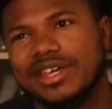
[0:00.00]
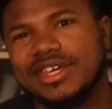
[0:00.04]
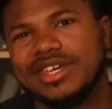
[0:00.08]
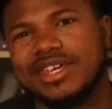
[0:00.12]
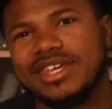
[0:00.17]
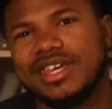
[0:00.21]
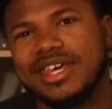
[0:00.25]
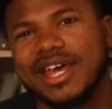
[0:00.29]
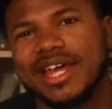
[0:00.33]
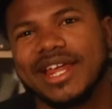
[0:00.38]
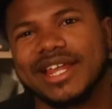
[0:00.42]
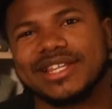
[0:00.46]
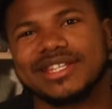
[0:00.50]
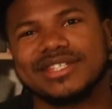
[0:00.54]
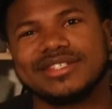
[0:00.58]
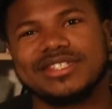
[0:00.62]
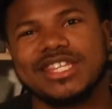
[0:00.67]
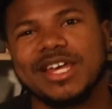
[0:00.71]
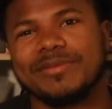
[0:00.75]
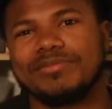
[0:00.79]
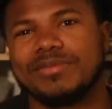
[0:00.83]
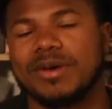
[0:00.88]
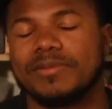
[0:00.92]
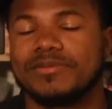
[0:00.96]
he got to
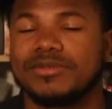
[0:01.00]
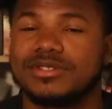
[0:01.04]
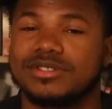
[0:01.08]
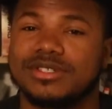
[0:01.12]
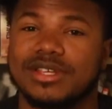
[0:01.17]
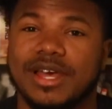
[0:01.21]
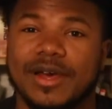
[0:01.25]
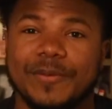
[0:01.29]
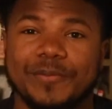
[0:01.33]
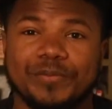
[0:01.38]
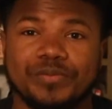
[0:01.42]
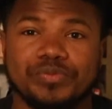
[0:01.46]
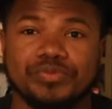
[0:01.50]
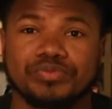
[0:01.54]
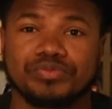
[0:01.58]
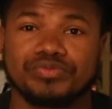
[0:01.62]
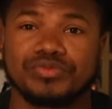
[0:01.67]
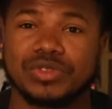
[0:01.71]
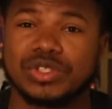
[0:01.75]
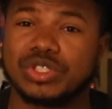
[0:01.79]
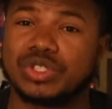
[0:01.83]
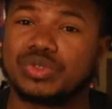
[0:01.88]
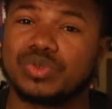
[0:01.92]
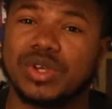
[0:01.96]
step up or something.
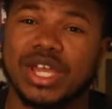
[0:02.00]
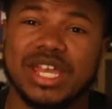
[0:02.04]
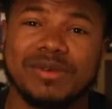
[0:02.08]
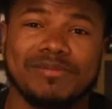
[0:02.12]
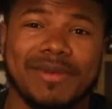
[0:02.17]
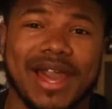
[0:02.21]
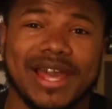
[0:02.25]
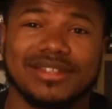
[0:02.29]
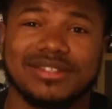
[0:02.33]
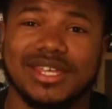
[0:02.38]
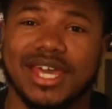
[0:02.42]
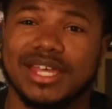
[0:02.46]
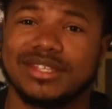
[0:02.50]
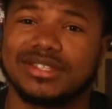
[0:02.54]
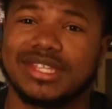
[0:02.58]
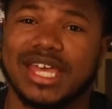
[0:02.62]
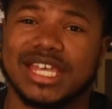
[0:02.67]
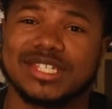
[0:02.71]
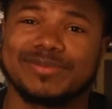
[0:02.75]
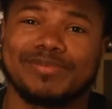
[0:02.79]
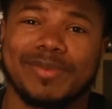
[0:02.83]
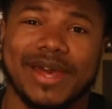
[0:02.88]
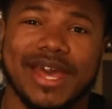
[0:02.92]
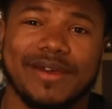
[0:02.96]
Dre might take
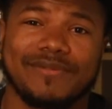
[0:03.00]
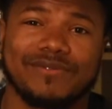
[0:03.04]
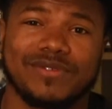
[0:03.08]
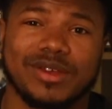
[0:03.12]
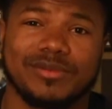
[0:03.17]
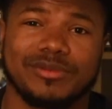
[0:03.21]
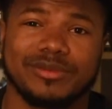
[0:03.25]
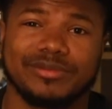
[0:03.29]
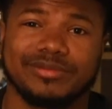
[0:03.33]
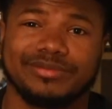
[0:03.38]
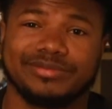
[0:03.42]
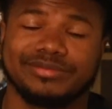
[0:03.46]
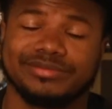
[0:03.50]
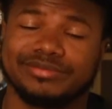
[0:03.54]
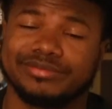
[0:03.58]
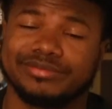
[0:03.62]
that spot from